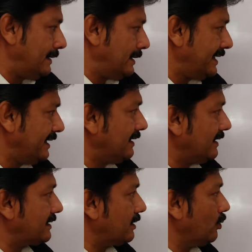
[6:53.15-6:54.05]

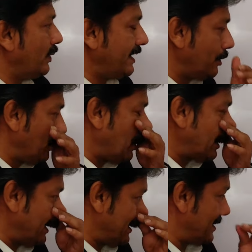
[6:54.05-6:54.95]
Here, when you
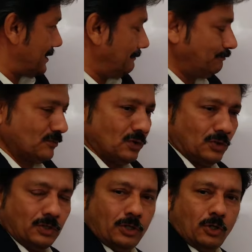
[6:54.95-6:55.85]
notice at
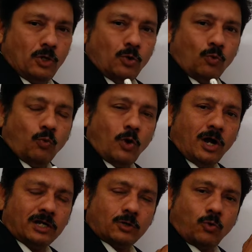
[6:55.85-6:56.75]

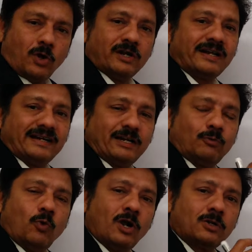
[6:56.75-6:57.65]
what quadrant
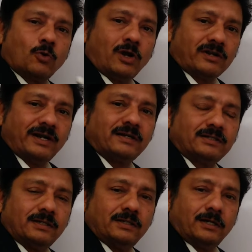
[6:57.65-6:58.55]

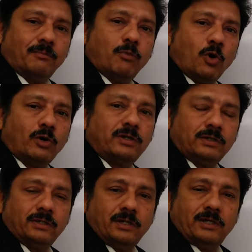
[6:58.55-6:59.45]
a
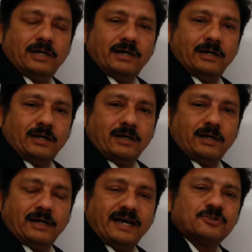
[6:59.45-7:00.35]
board
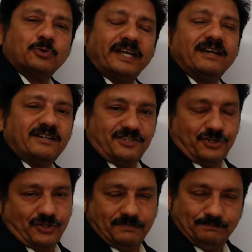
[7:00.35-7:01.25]
has to take a decision.